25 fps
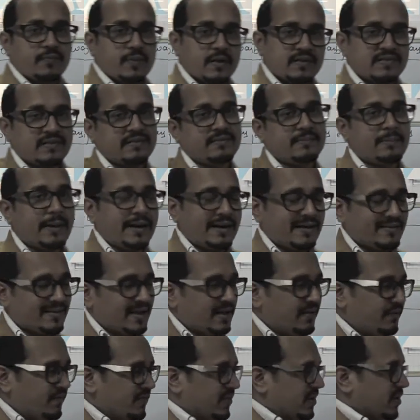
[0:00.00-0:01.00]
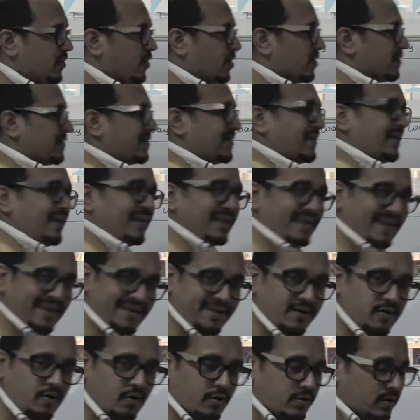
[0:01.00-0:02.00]
plus and minus sign we are going to see
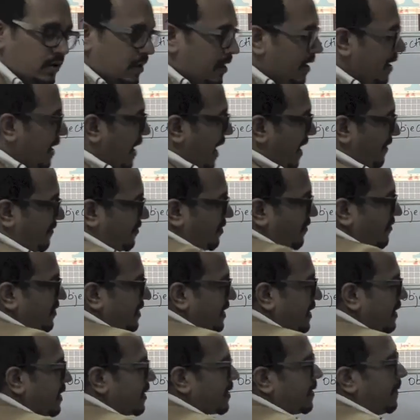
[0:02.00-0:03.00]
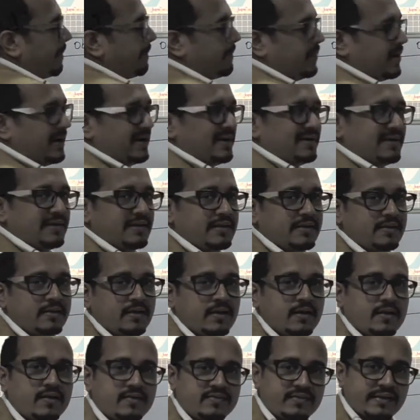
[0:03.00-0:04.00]
later on after we complete the
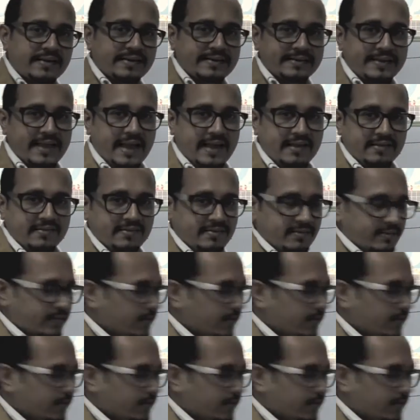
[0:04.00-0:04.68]
syntax